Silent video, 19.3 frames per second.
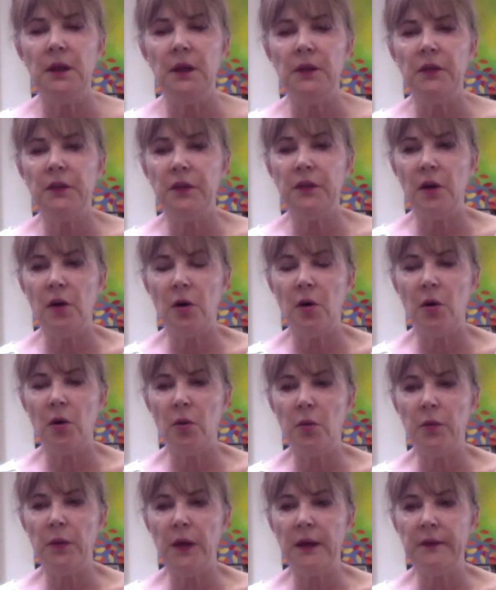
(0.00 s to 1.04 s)

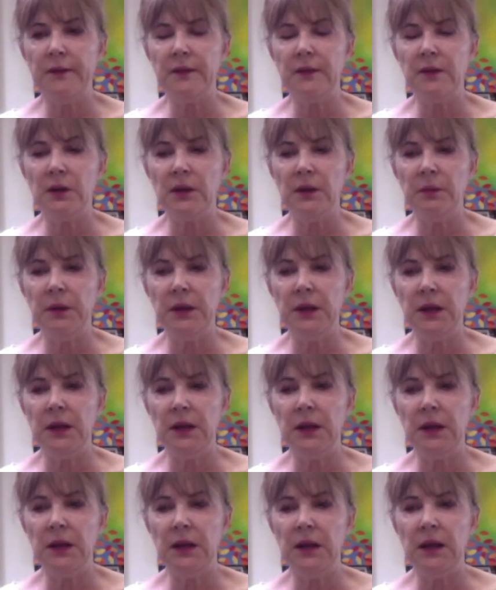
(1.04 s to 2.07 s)
So that's going to
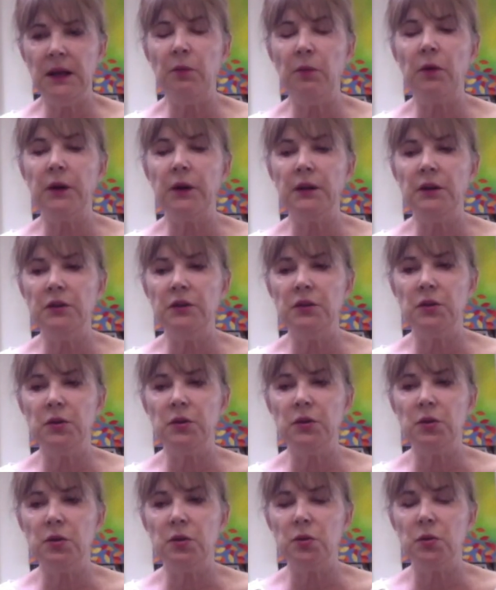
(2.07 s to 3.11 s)
be, and we're going to
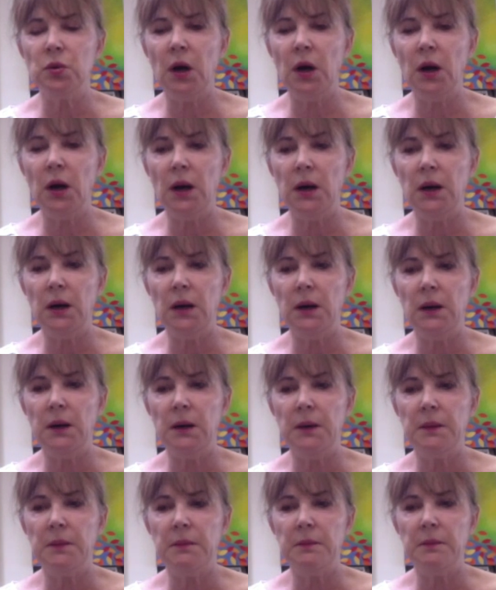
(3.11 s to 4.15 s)
do
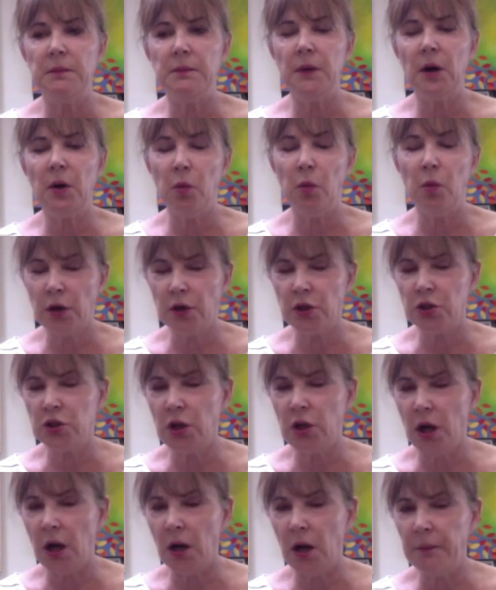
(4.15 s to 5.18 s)
a
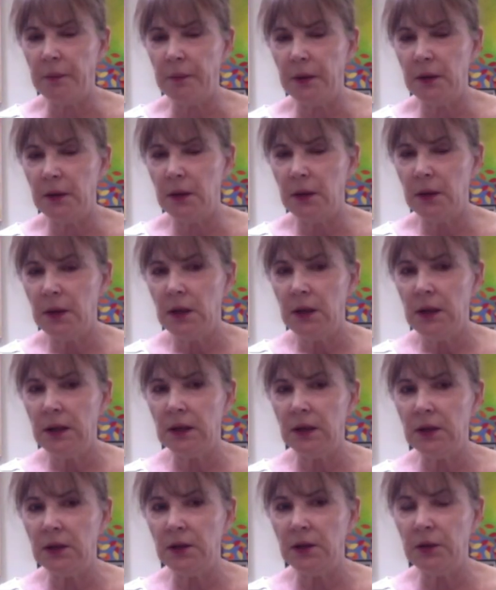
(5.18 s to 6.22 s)
workshop
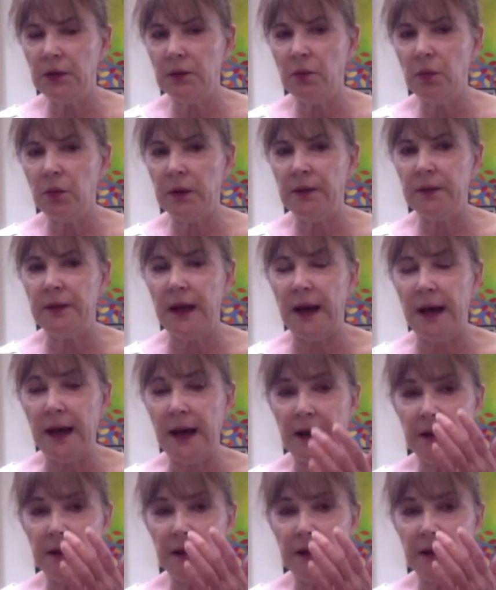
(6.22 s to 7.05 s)
included with that